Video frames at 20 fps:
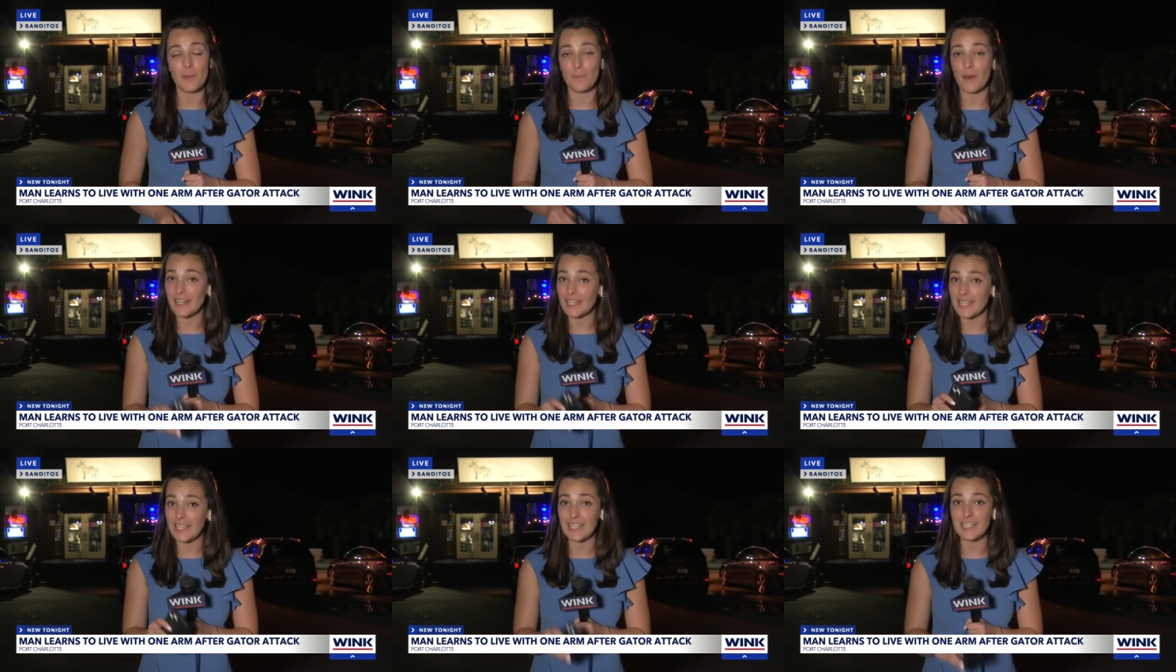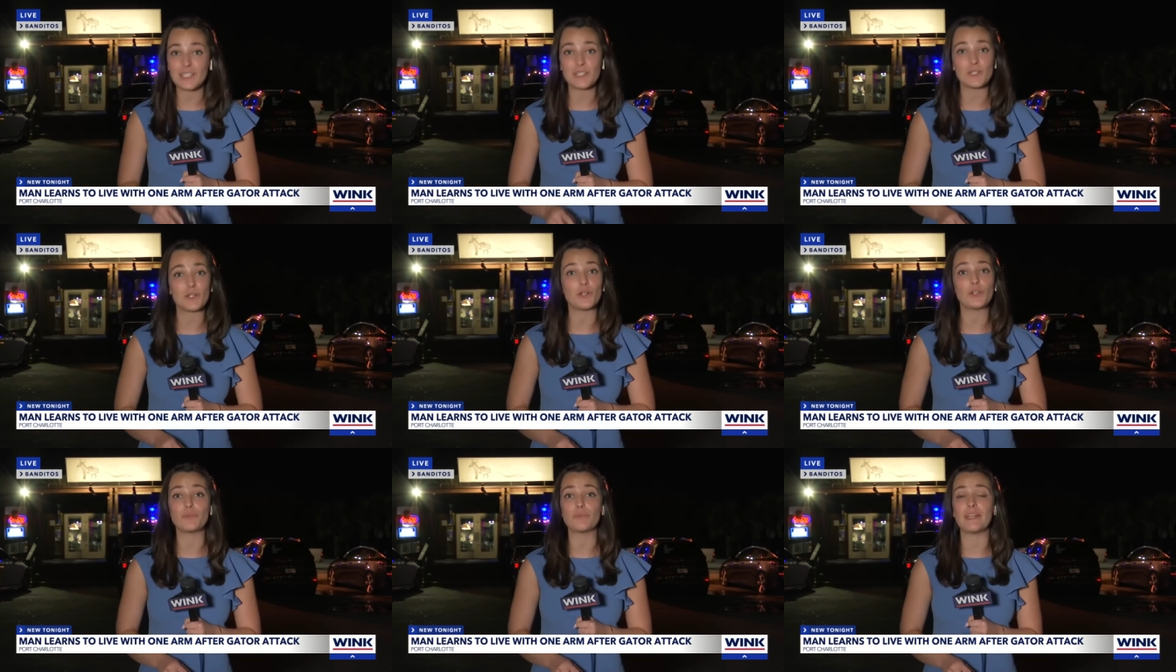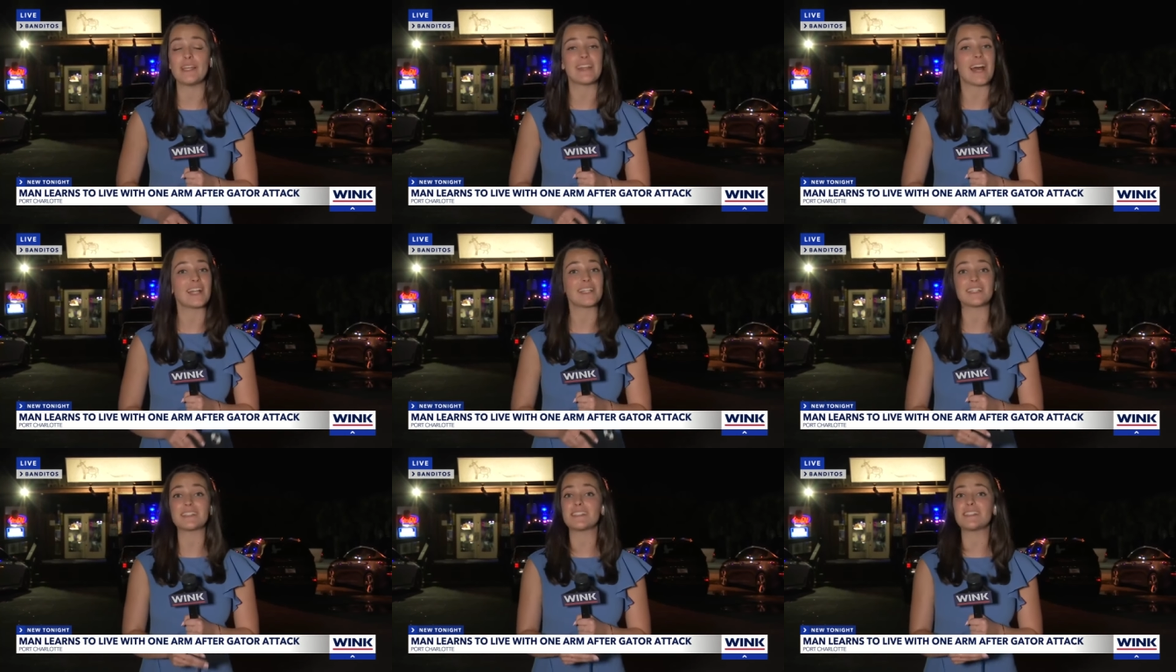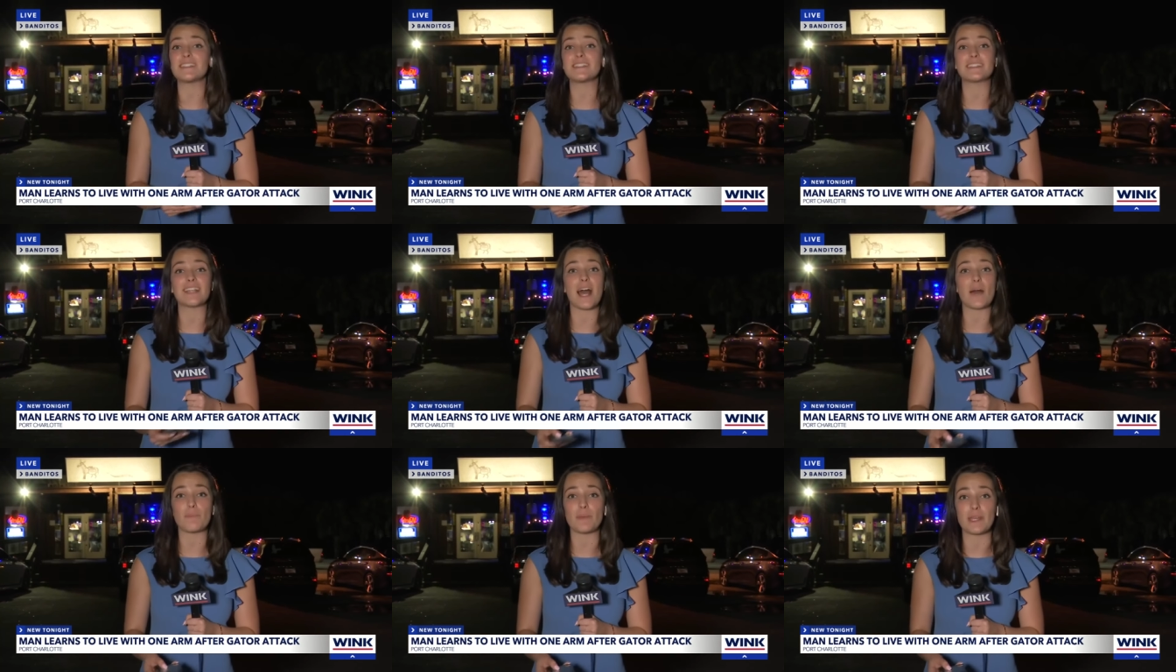But he told me that doesn't
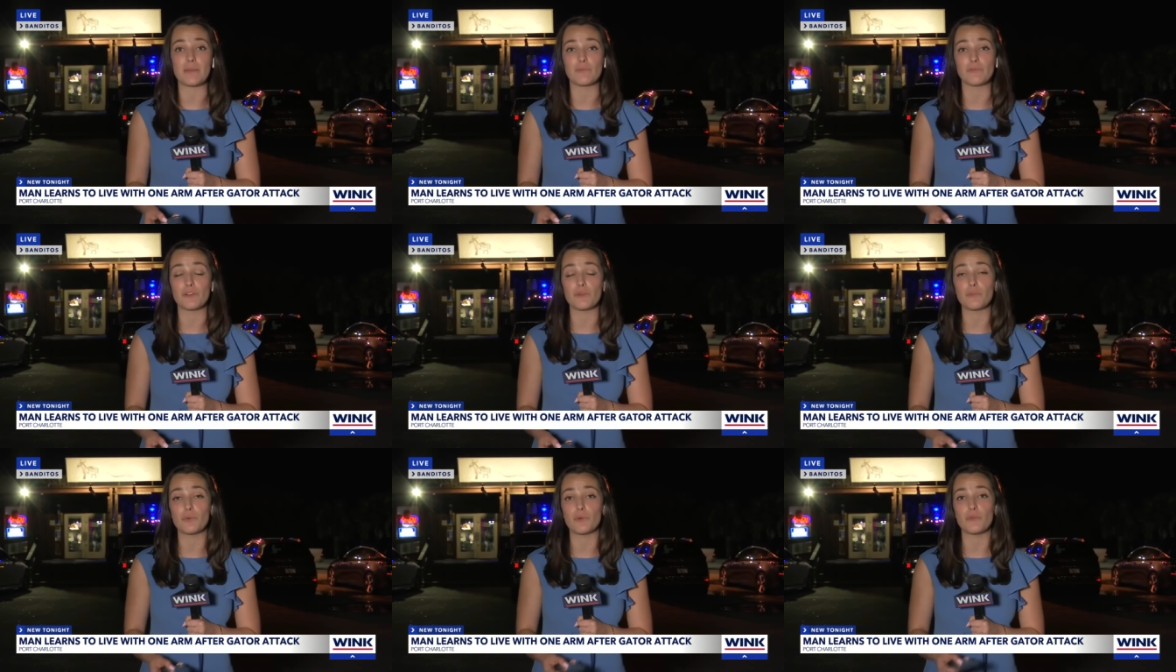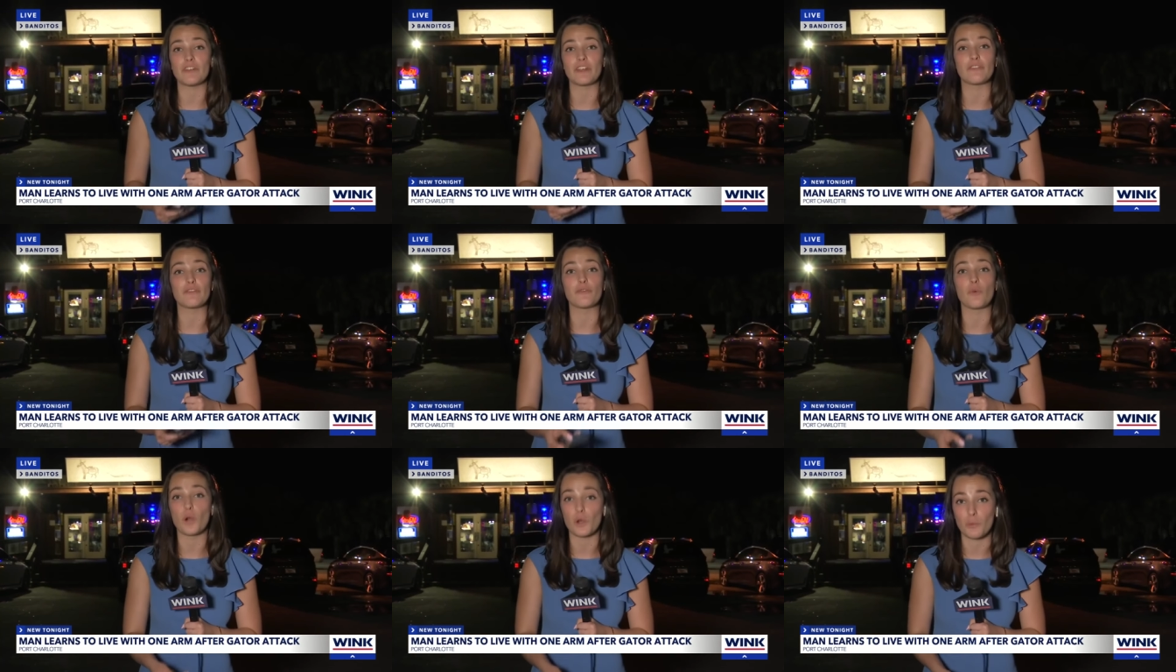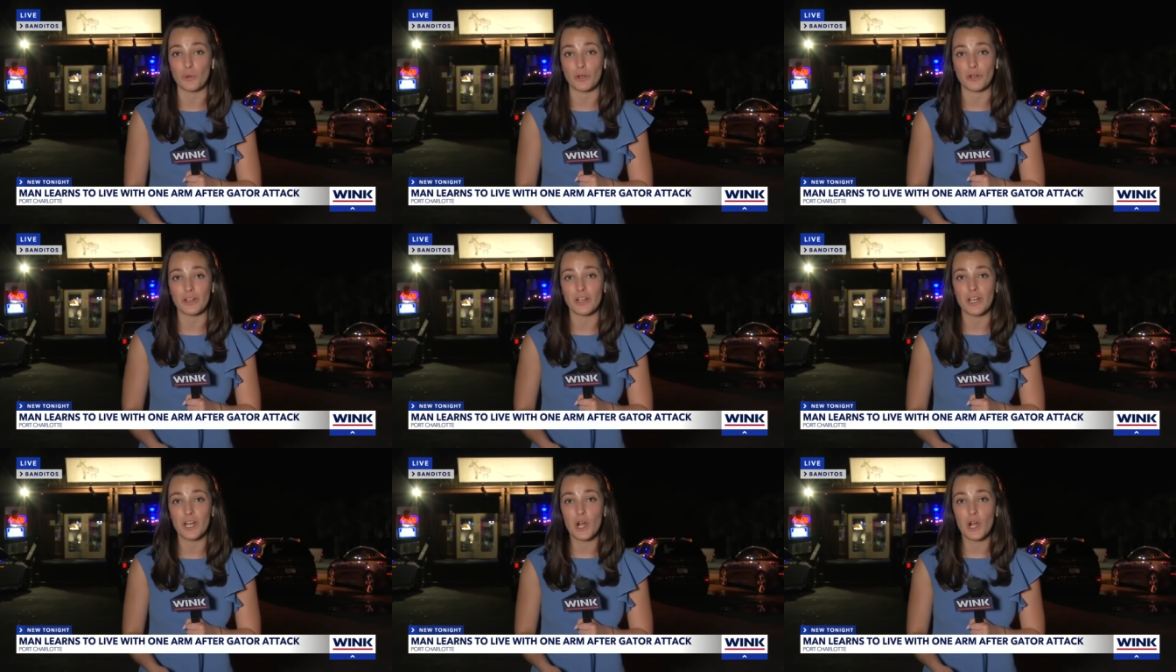stop him from moving forward.